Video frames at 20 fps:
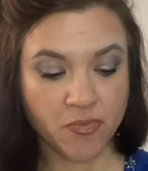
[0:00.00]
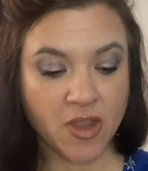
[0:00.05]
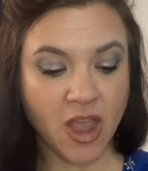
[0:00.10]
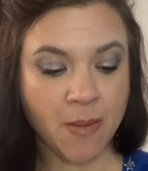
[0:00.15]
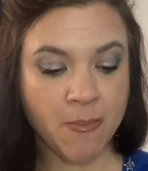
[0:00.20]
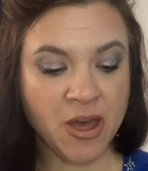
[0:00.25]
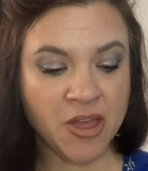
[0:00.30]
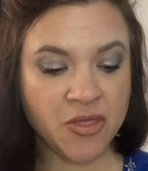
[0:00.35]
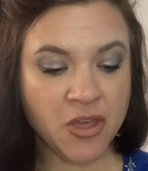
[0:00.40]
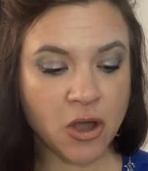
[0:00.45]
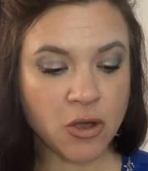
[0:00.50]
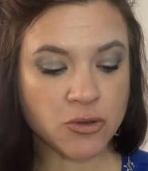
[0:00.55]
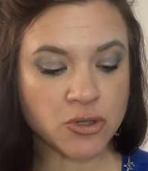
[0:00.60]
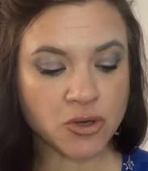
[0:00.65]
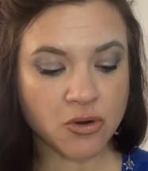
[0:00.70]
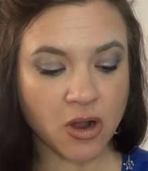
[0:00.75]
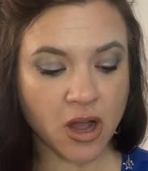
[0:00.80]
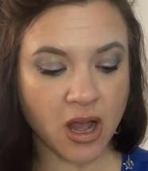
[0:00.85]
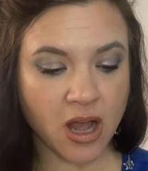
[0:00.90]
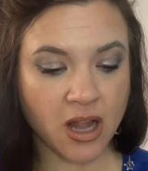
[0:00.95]
But those
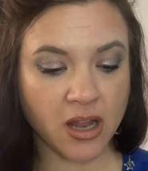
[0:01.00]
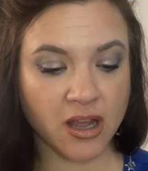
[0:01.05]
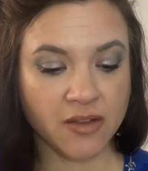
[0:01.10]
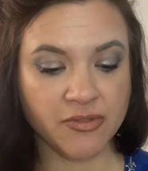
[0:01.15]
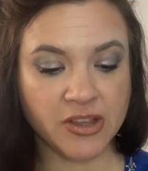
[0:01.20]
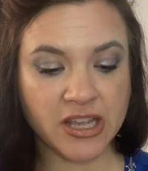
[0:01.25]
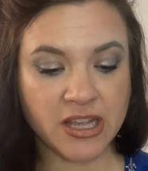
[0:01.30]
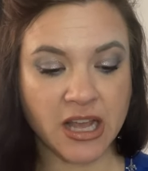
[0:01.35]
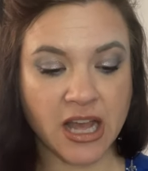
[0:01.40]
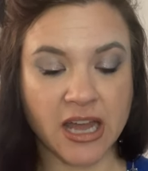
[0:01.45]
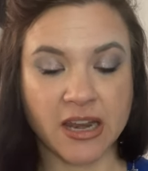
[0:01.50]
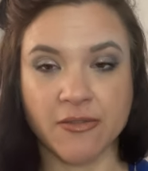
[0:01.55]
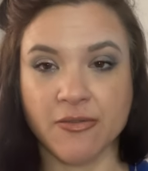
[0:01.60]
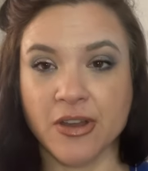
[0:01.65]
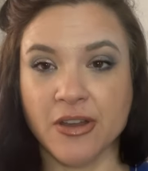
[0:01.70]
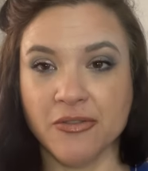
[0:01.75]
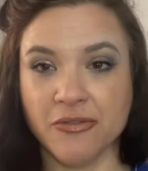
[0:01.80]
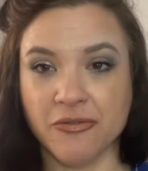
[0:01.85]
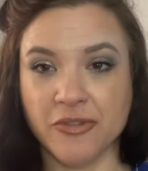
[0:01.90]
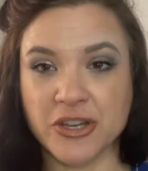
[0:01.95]
are all of the kind of
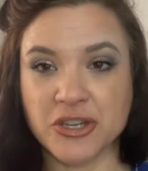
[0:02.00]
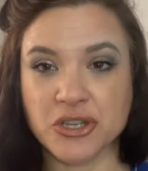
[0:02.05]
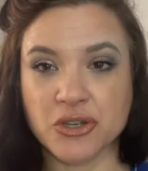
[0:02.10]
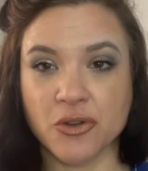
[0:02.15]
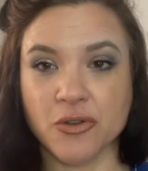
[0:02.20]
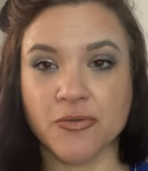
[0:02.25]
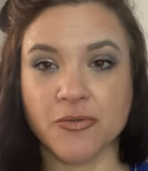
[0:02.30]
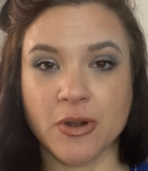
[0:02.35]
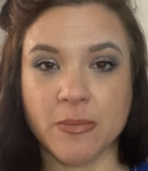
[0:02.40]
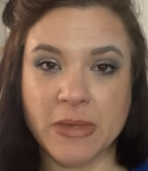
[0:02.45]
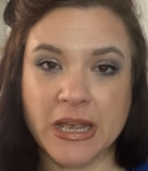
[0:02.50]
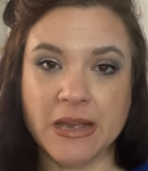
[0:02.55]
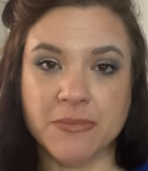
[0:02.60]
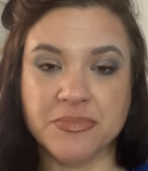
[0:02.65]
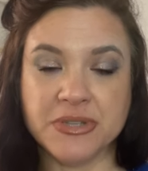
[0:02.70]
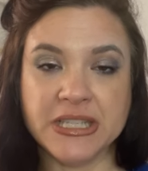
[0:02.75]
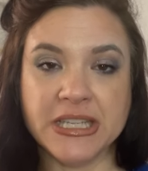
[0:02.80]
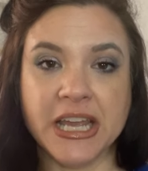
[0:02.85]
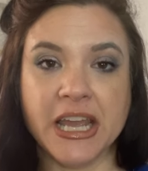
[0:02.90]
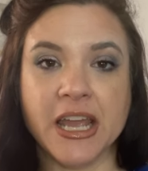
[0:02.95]
official from
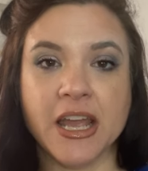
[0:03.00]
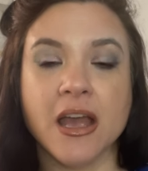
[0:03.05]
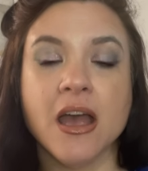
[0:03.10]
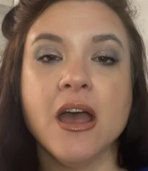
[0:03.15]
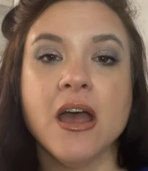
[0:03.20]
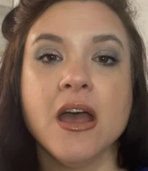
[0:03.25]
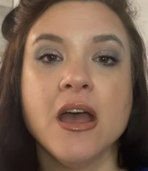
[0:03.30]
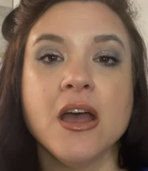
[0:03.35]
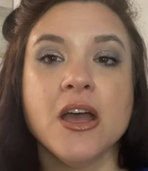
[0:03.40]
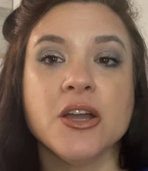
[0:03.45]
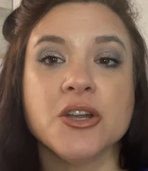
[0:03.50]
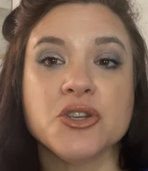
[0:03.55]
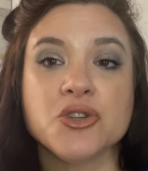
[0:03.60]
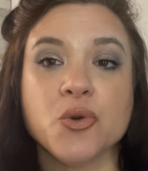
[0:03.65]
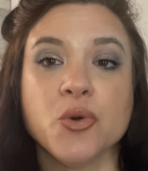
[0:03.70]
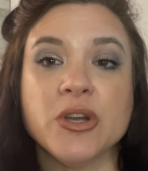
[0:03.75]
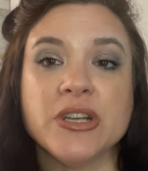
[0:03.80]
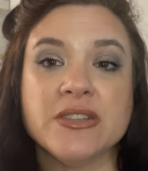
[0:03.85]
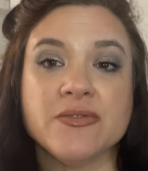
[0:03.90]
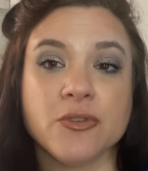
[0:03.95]
Ipsy
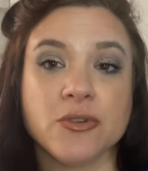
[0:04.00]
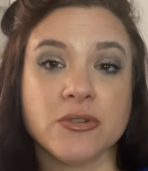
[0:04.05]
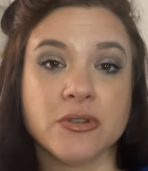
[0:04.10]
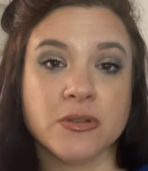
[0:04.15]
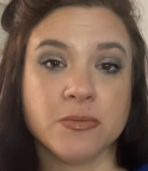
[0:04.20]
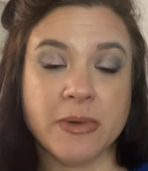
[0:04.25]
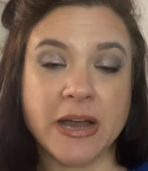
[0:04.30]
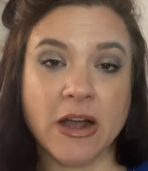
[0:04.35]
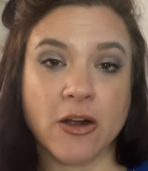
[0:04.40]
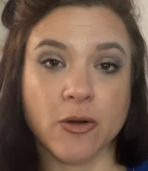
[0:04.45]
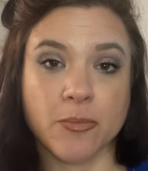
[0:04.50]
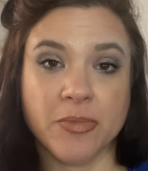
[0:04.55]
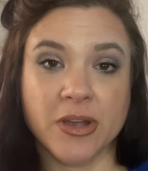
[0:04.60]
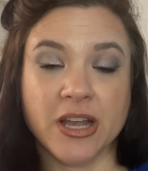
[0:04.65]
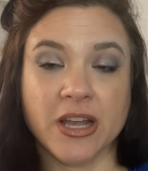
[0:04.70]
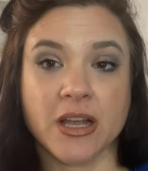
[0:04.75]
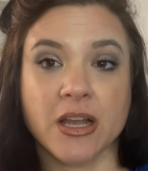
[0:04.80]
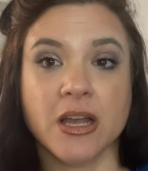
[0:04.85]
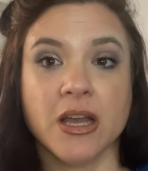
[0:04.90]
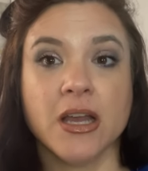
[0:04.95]
choice versus power
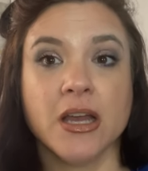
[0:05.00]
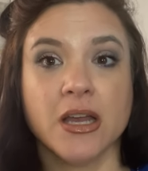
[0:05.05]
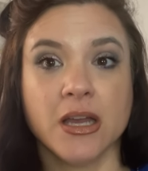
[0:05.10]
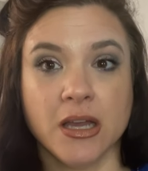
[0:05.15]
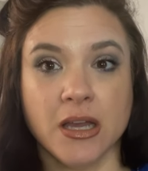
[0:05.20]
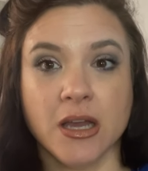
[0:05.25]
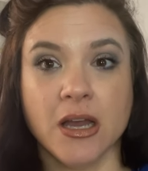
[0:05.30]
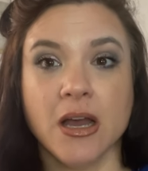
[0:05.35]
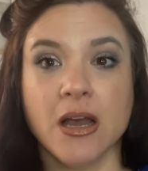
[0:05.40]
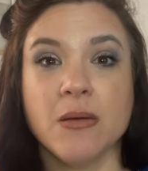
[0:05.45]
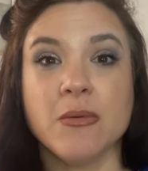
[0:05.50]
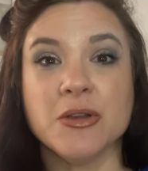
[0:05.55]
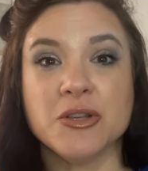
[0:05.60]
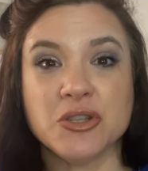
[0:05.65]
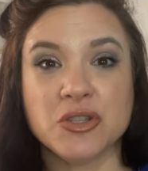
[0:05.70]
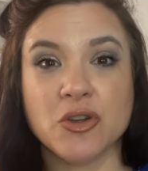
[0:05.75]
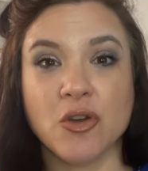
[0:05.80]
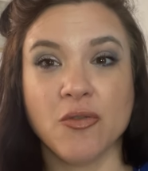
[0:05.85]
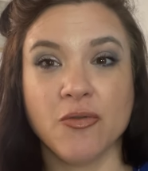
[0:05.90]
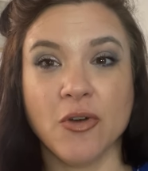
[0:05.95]
pick um,
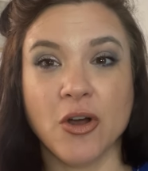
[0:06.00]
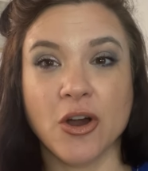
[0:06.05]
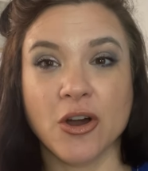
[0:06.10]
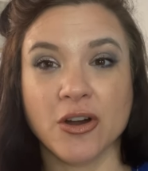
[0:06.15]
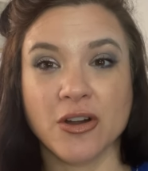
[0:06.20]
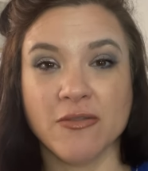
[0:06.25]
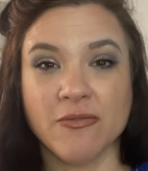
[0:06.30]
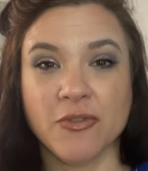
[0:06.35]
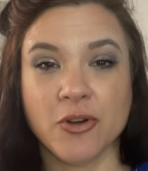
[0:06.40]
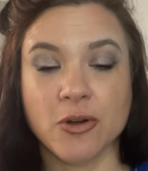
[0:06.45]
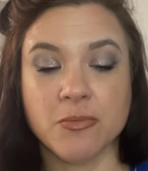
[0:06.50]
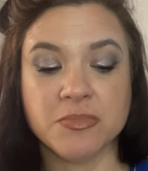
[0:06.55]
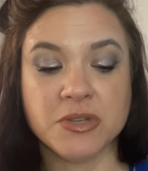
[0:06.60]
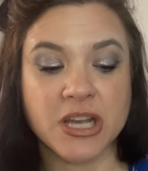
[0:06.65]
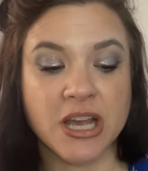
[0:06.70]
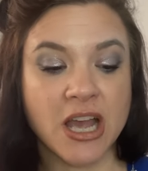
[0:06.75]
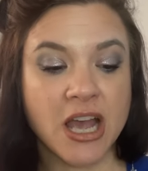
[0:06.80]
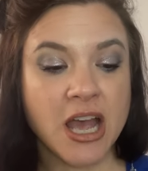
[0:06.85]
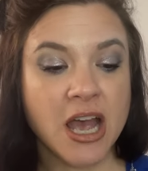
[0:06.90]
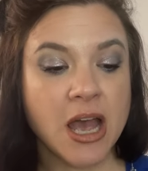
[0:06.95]
so far confirmed.
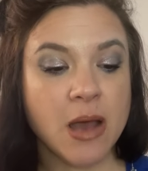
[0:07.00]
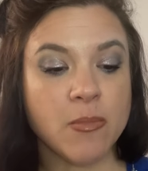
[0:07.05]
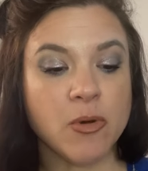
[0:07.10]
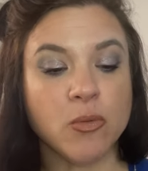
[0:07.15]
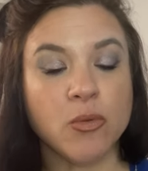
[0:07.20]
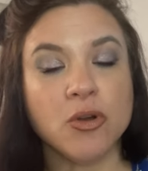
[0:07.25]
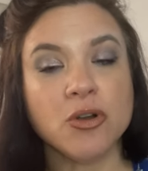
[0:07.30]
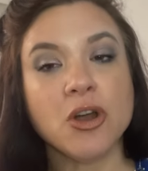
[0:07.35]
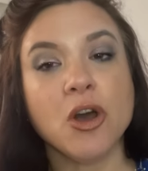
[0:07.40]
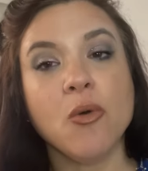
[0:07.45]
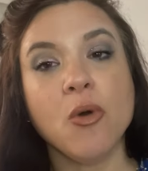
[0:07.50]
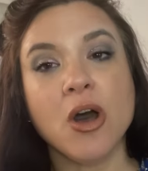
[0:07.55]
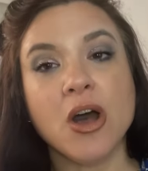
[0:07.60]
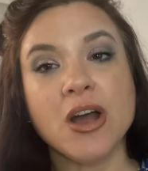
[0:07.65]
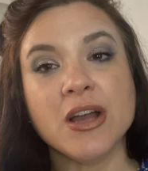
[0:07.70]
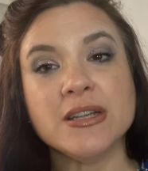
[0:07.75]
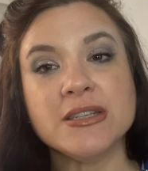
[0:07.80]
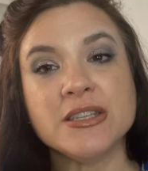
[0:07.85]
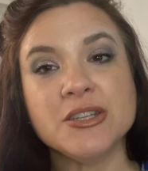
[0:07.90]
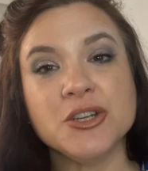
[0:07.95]
But we'll go
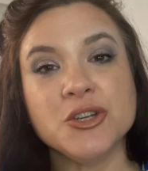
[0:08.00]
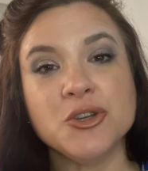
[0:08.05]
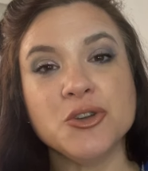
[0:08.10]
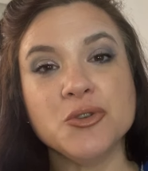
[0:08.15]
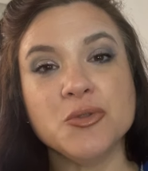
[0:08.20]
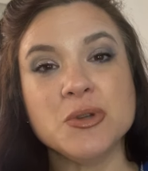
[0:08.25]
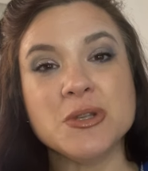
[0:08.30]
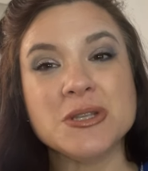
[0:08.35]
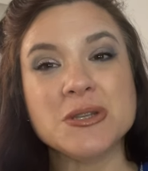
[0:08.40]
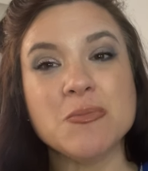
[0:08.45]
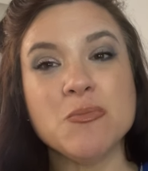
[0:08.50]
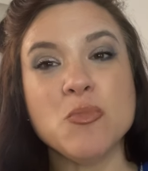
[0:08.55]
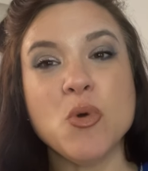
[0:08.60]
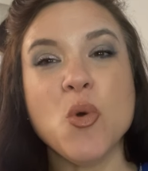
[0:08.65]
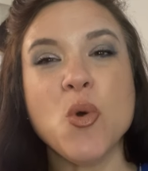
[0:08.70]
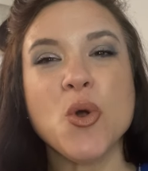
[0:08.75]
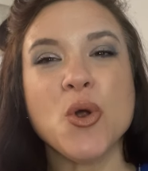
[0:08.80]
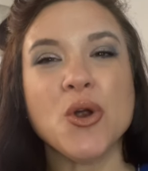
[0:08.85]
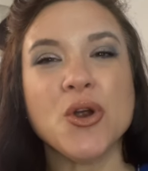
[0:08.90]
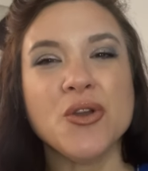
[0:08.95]
on to some
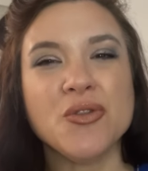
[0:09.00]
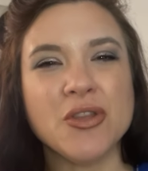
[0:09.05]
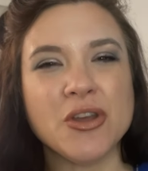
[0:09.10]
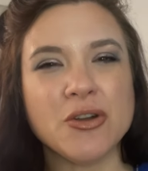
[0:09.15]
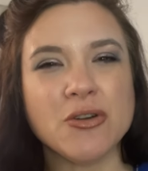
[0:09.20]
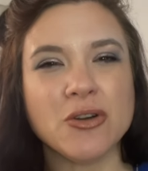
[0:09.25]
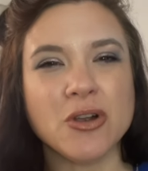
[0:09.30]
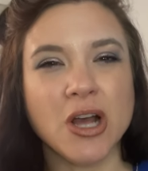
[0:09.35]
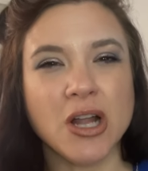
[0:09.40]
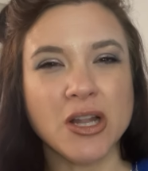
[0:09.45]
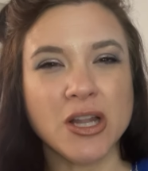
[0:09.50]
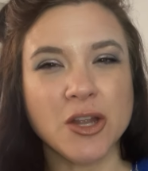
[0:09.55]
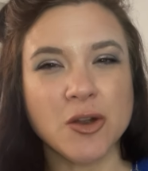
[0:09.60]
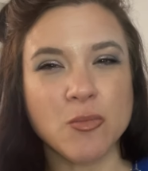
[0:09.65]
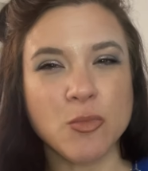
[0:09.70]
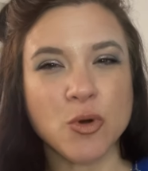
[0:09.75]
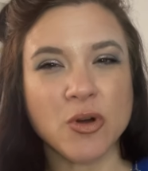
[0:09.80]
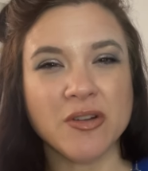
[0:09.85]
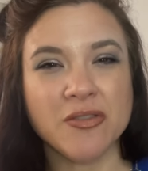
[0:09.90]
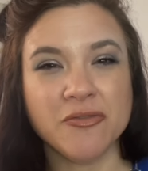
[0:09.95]
more that are a little
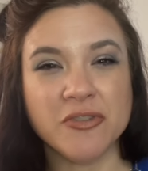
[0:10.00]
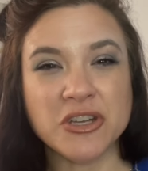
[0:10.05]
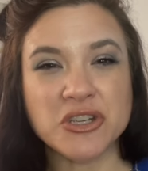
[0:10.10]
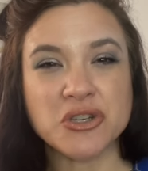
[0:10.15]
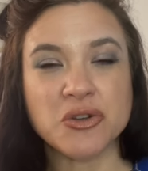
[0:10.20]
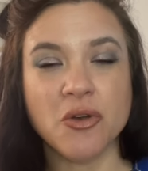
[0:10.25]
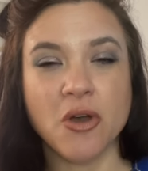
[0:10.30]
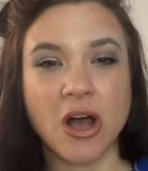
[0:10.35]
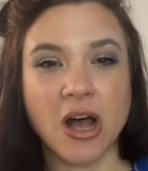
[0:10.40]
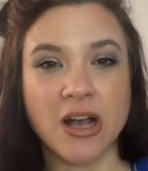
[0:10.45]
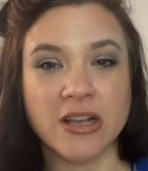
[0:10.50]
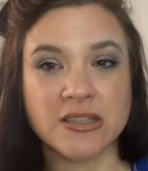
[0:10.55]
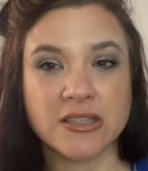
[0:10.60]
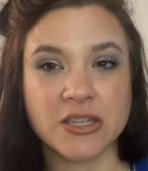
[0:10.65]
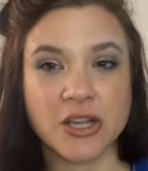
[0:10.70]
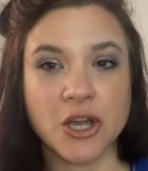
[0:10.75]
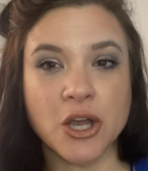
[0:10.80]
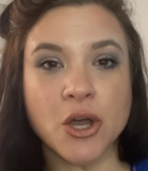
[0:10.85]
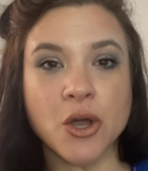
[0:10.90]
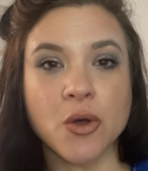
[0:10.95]
more official
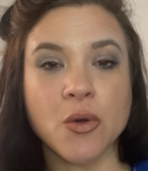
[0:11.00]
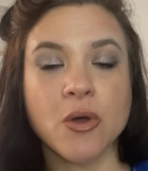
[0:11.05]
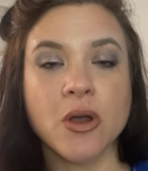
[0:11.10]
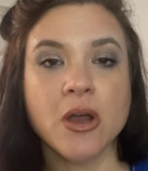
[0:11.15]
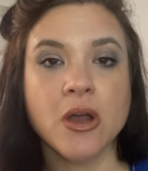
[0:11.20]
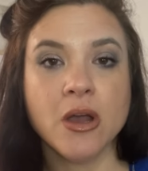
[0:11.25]
also,